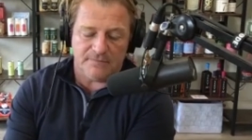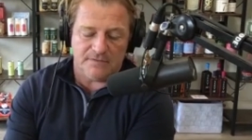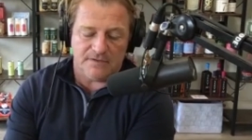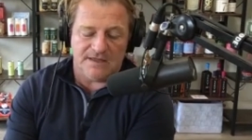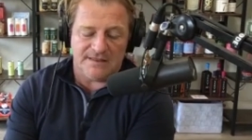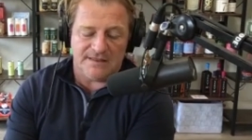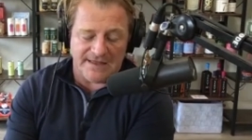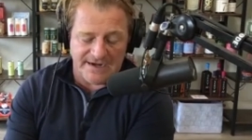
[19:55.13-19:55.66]

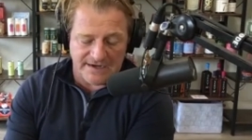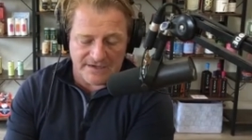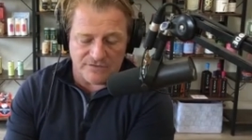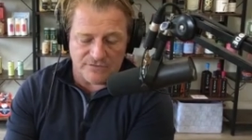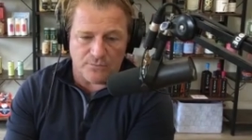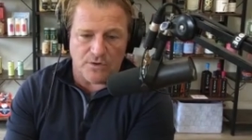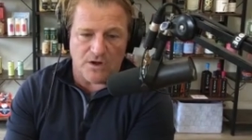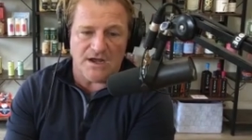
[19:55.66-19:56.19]
Athletic
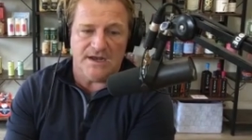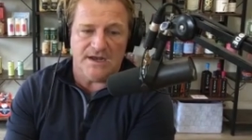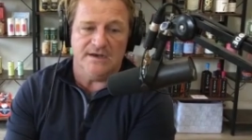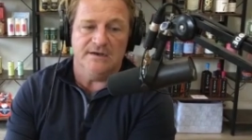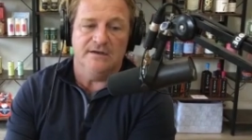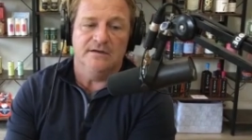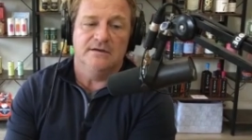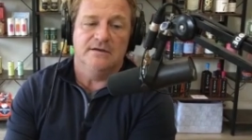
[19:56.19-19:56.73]
is one,
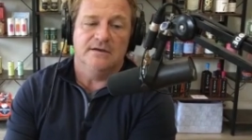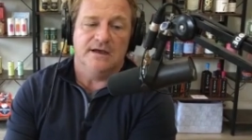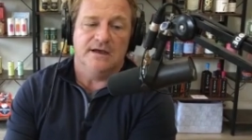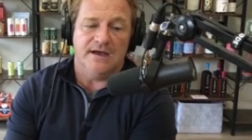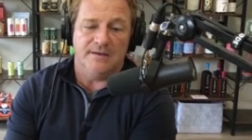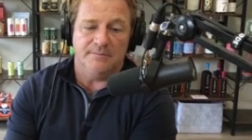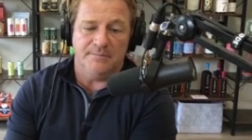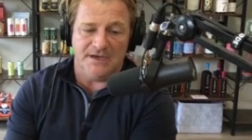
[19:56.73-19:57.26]

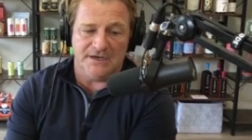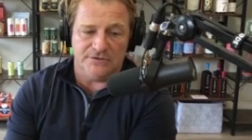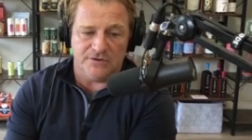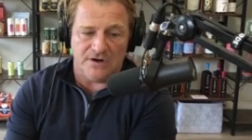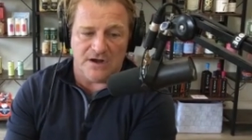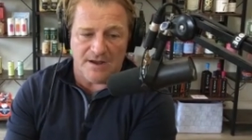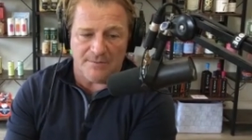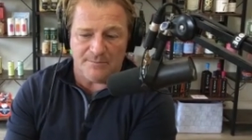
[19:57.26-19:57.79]
uh, Big
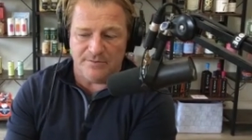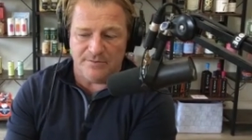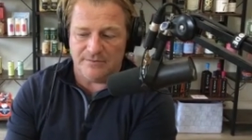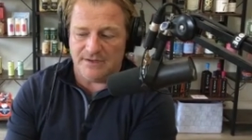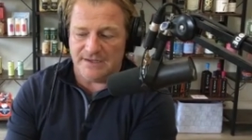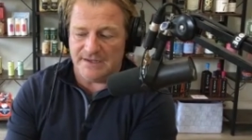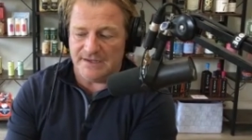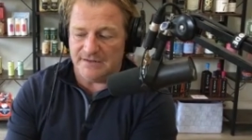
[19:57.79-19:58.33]
Drop,
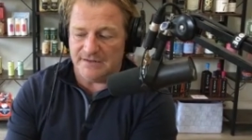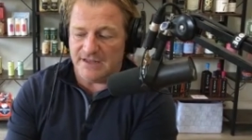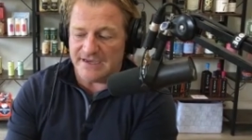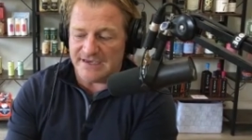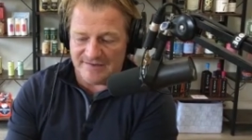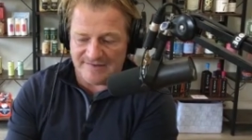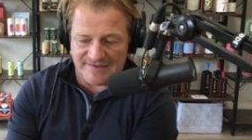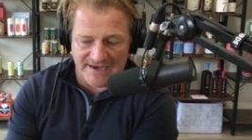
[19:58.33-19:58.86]
uh,
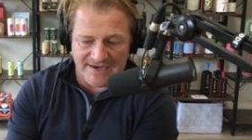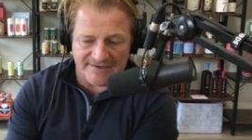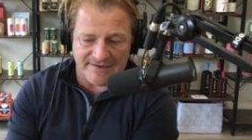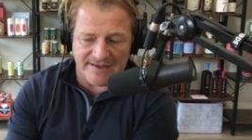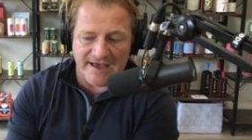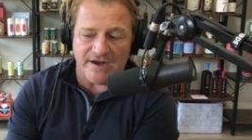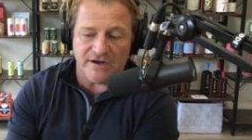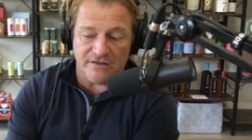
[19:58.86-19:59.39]
Lucky Saint
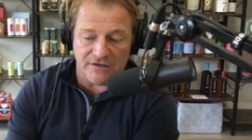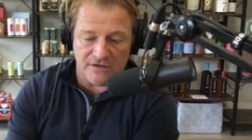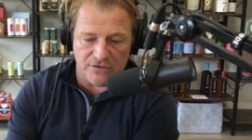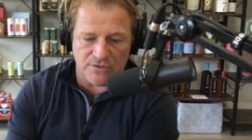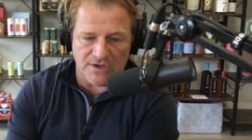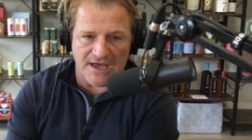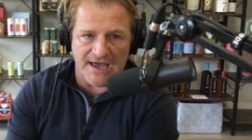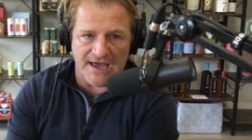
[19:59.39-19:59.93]
out of the
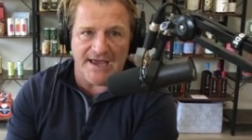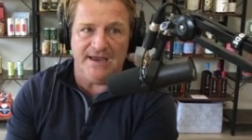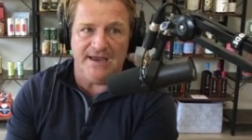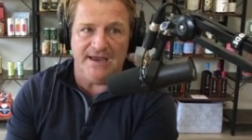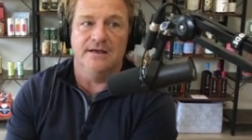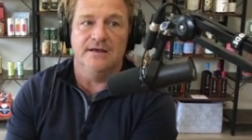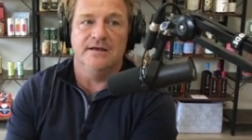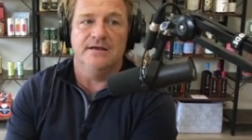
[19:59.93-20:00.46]
UK,
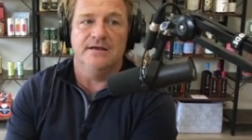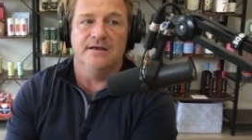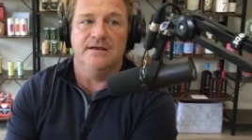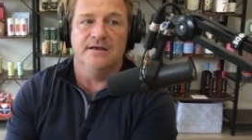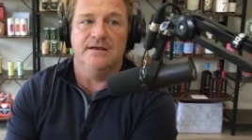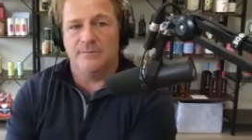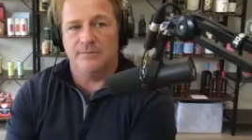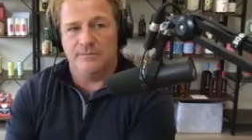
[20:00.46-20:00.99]

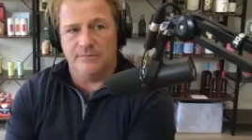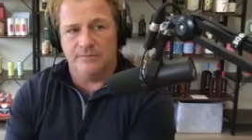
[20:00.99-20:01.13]
um,